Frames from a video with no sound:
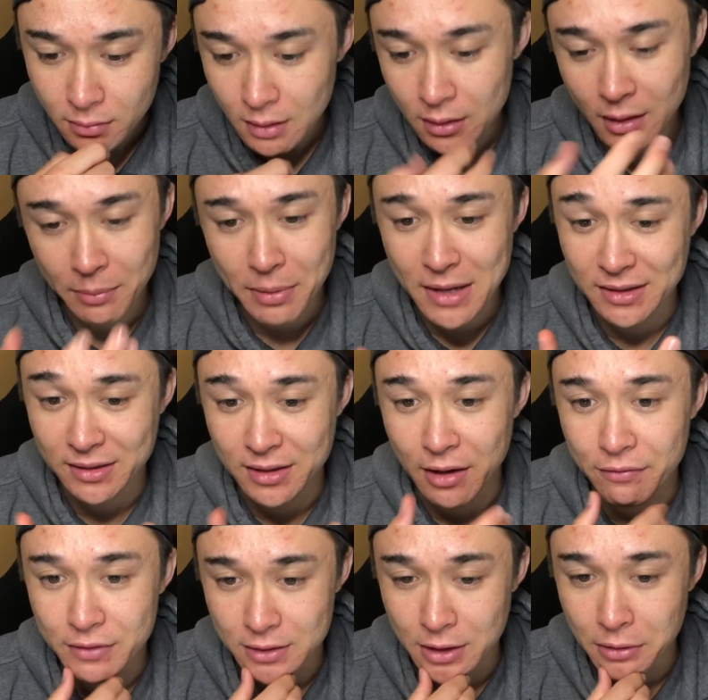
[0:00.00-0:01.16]
the price itself
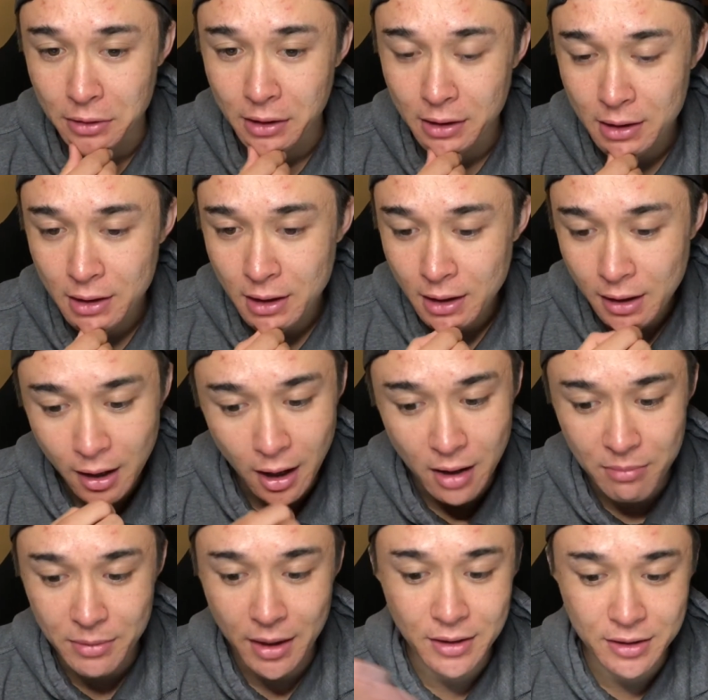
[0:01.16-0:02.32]
is lower.
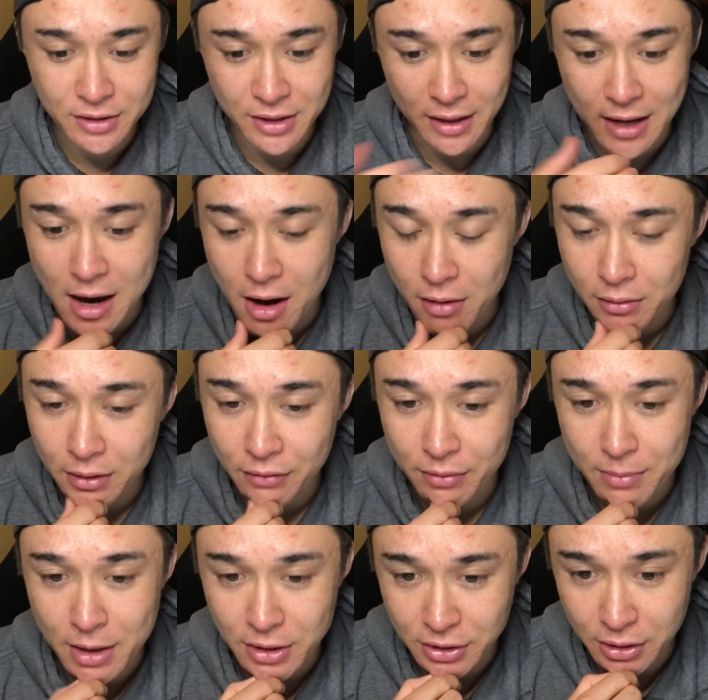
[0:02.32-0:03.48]
Then there's account
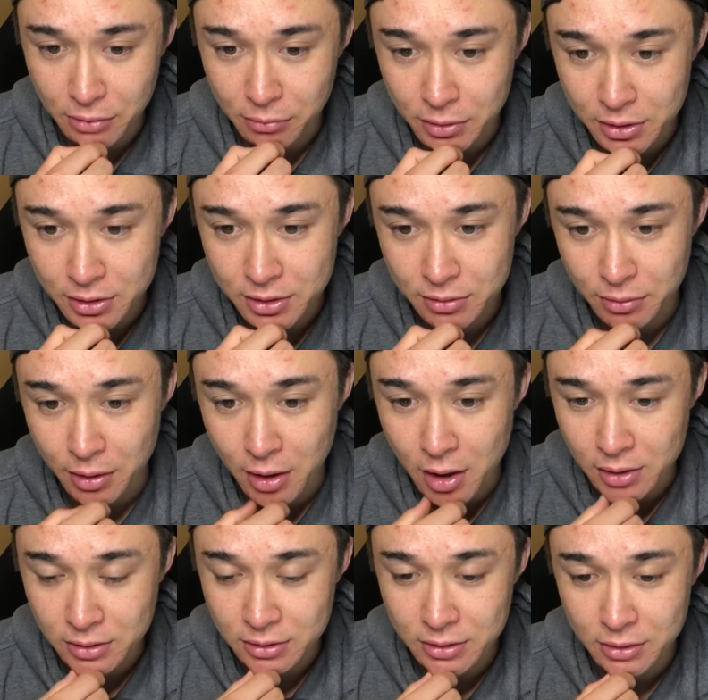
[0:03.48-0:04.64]
information, which
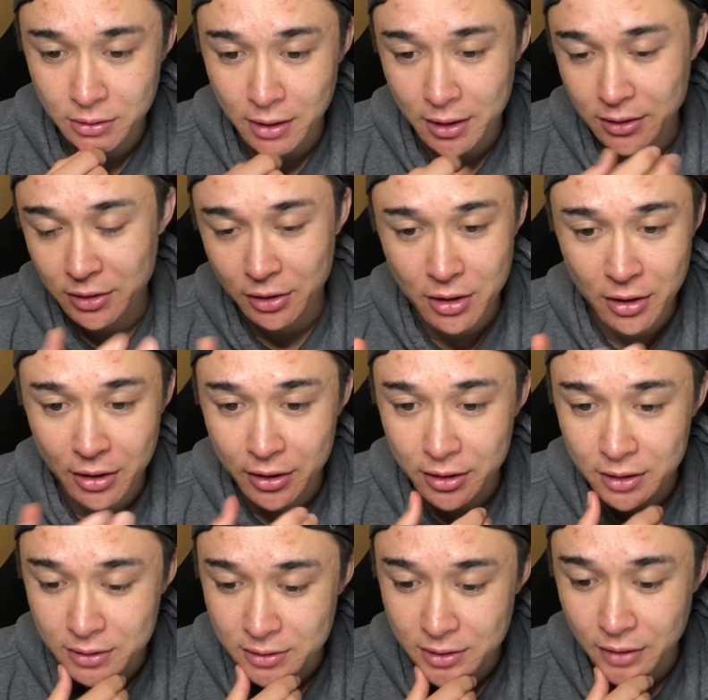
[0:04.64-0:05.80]
regards to like security
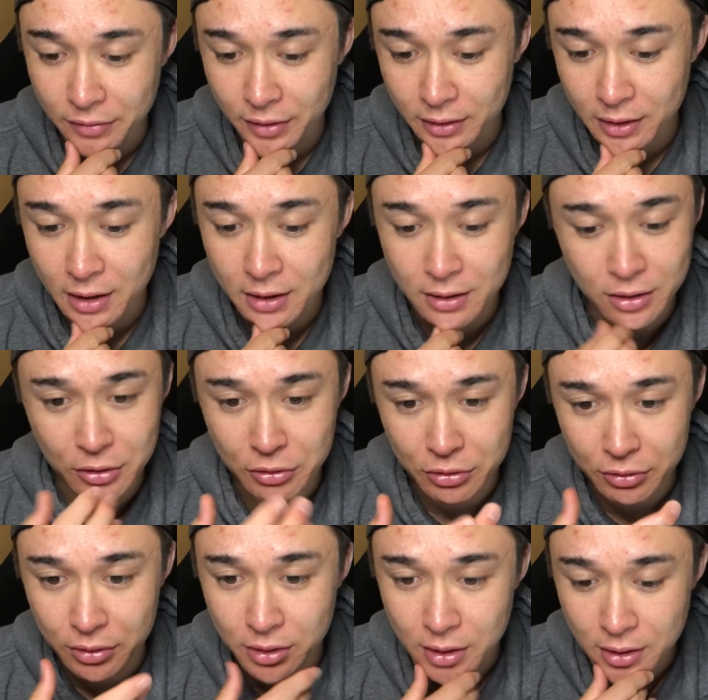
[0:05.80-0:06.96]
and stuff like that, the
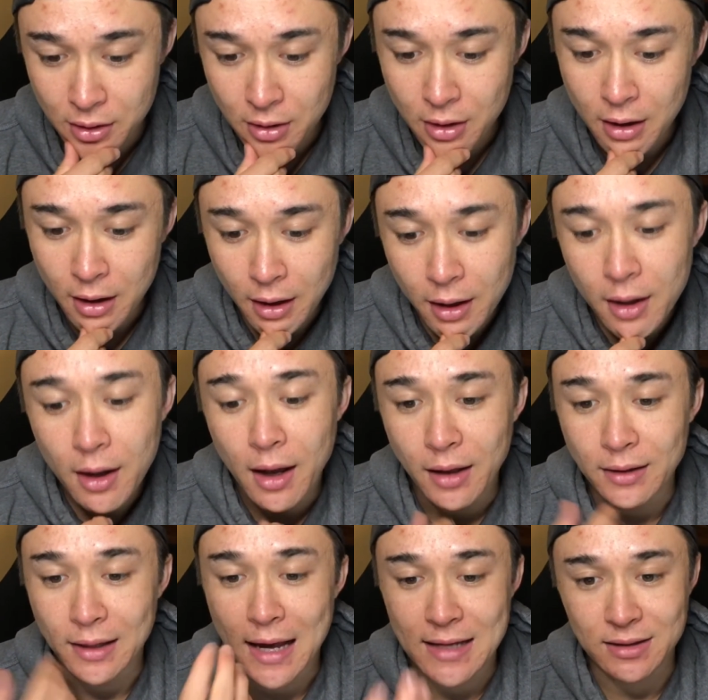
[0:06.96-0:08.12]
usual. And
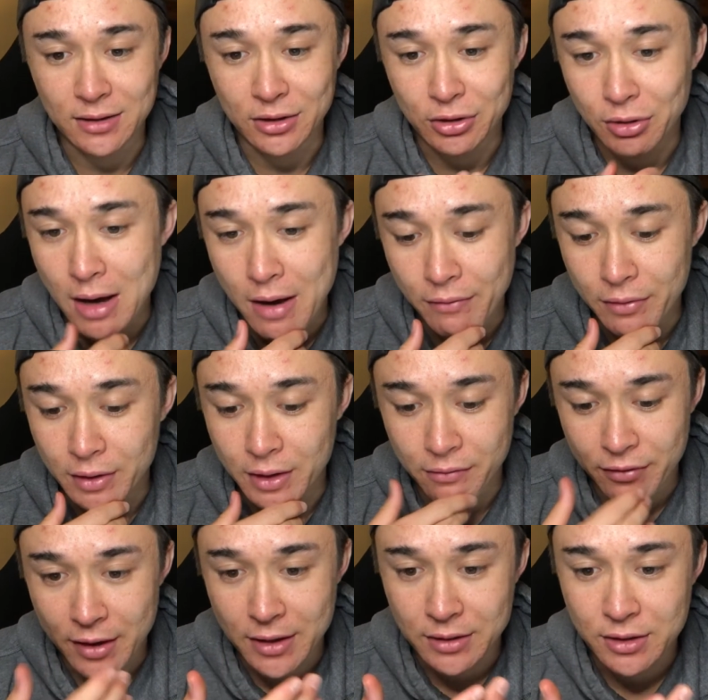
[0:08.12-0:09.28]
lastly, you have an
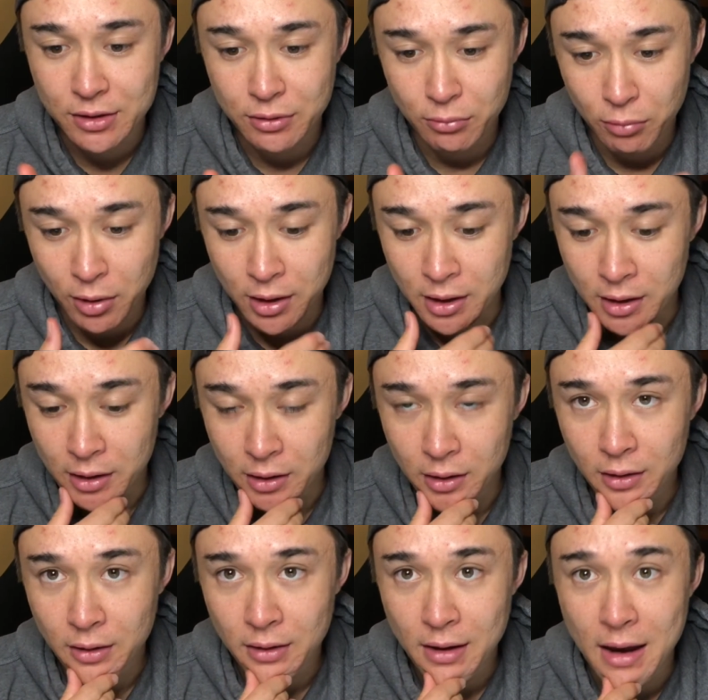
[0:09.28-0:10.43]
events, where
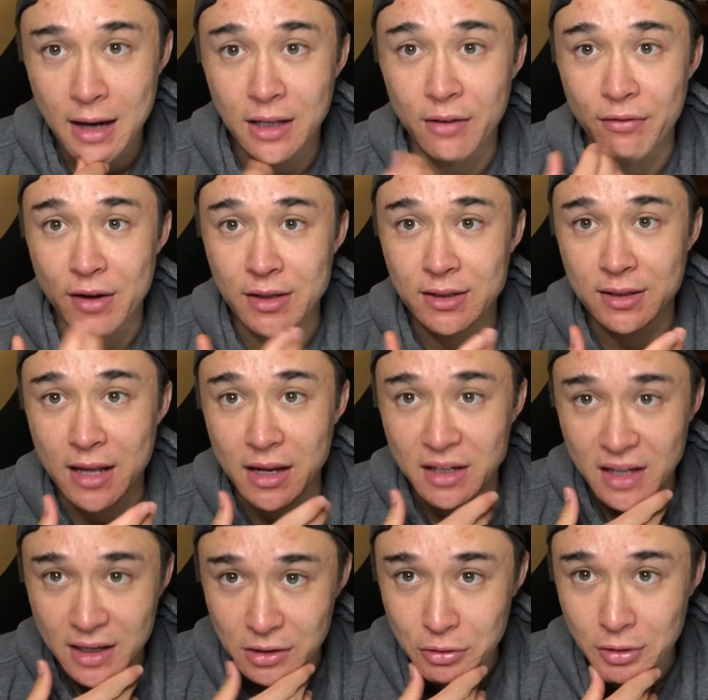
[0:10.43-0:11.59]
any events that
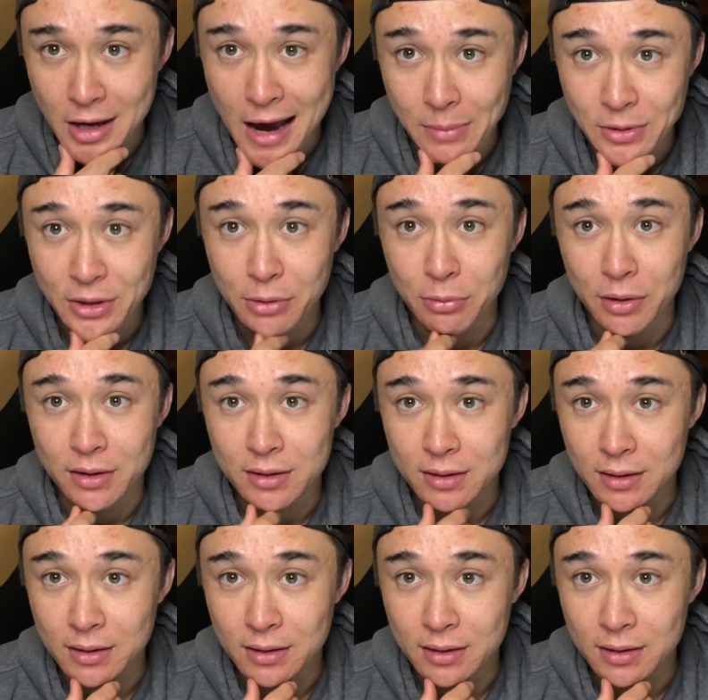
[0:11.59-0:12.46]
you capture with